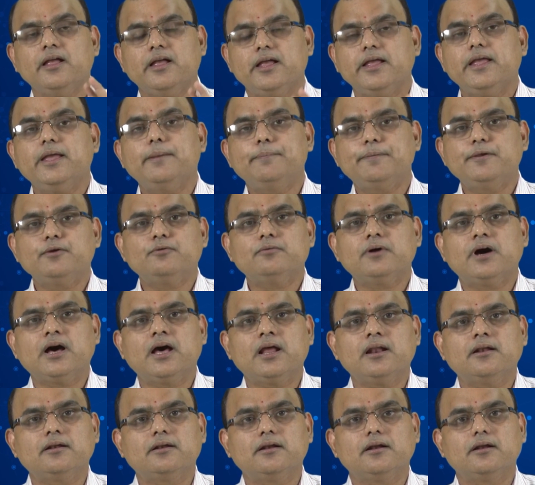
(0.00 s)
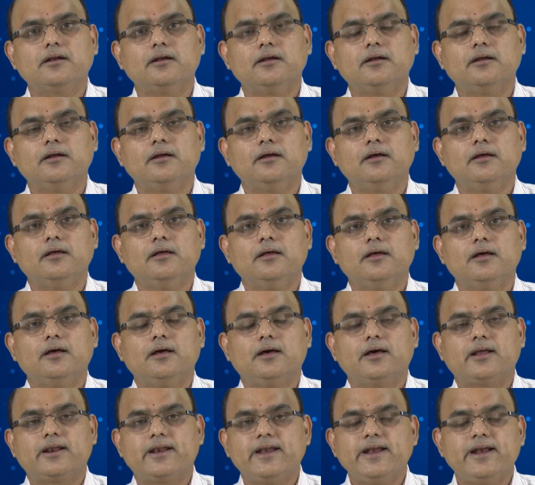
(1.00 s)
if you are
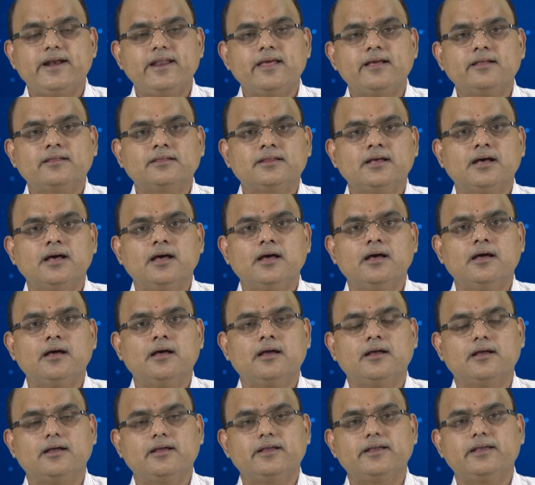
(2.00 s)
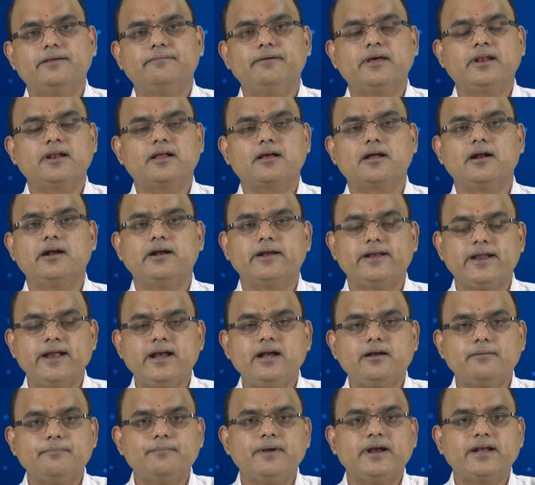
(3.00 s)
reading the given
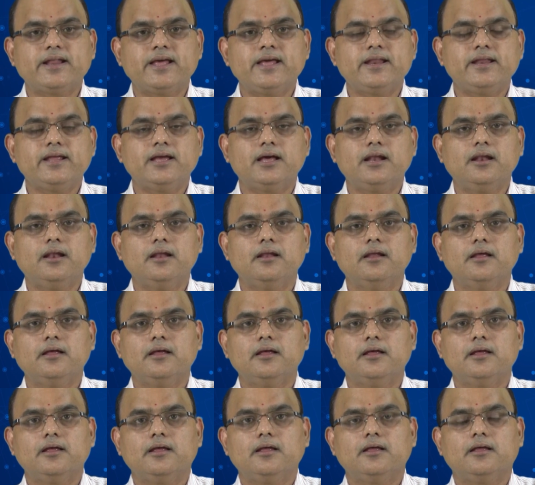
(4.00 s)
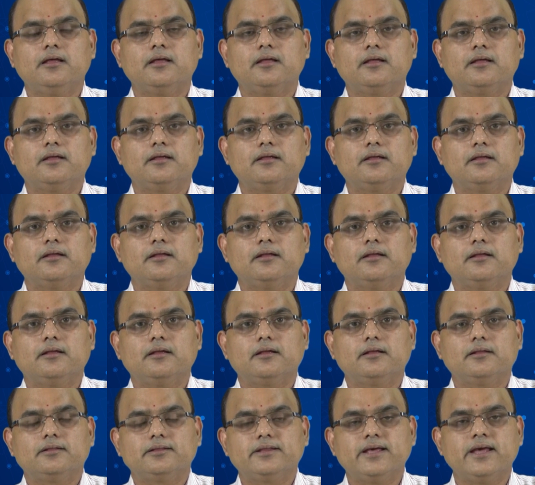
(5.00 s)
content material,
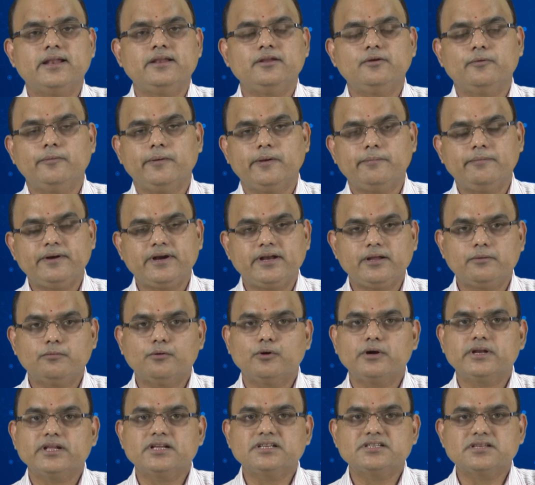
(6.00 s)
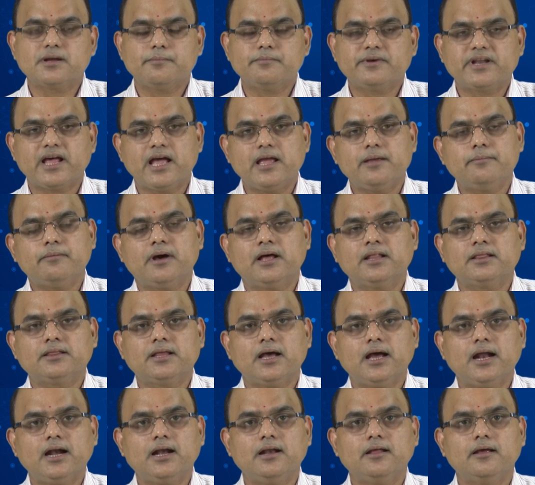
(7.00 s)
then you will be devoting some time on
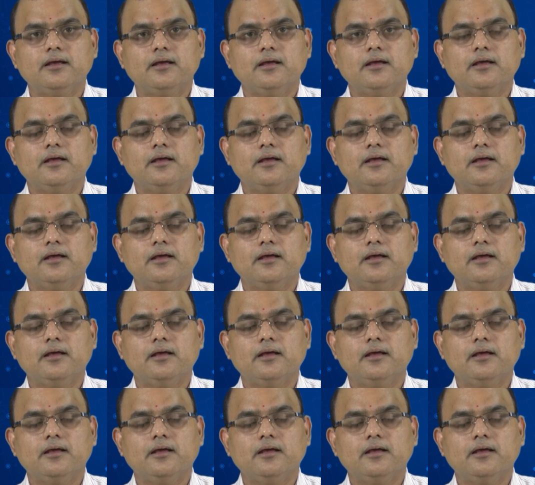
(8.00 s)
that.